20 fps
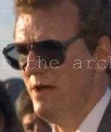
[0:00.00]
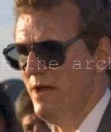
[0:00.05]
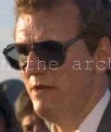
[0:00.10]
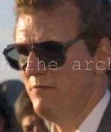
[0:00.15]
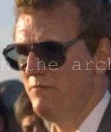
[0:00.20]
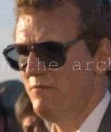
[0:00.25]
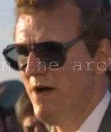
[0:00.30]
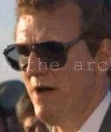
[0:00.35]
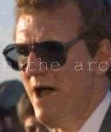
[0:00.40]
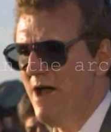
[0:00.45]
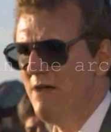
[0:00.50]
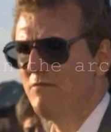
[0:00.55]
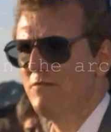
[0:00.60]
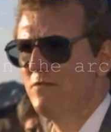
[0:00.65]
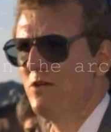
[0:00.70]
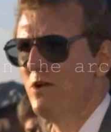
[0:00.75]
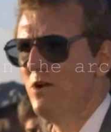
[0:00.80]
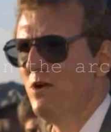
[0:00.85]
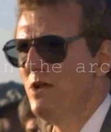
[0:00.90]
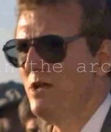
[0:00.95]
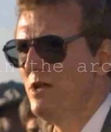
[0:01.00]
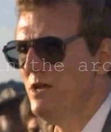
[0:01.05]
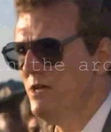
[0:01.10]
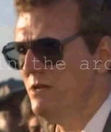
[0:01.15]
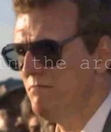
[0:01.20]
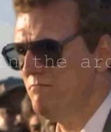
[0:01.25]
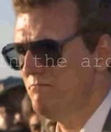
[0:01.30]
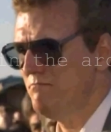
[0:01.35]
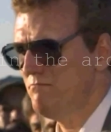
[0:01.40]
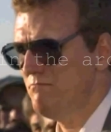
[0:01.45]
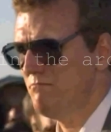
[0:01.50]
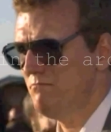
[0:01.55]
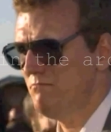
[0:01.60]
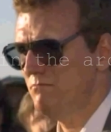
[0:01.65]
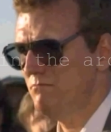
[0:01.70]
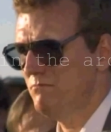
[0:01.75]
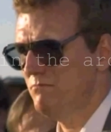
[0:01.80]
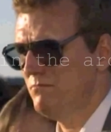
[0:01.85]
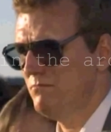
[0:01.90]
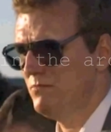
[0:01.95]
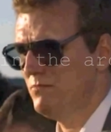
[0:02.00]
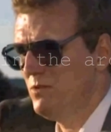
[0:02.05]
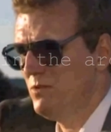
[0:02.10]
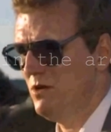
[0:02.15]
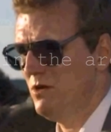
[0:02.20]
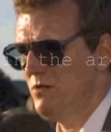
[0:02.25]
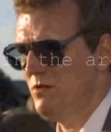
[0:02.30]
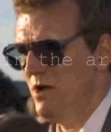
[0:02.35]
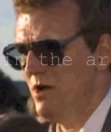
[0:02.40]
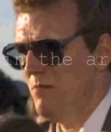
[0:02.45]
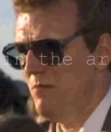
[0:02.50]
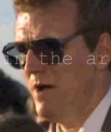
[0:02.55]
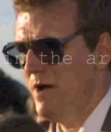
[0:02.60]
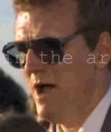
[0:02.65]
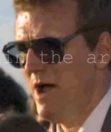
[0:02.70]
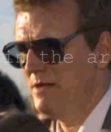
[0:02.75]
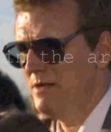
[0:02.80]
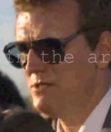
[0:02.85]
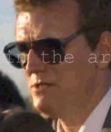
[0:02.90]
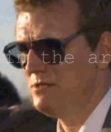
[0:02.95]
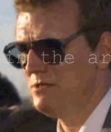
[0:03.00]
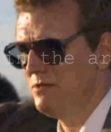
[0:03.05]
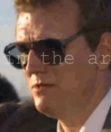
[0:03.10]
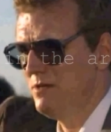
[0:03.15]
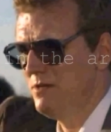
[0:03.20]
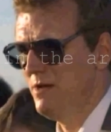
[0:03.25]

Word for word: At 5:30 or thereabouts,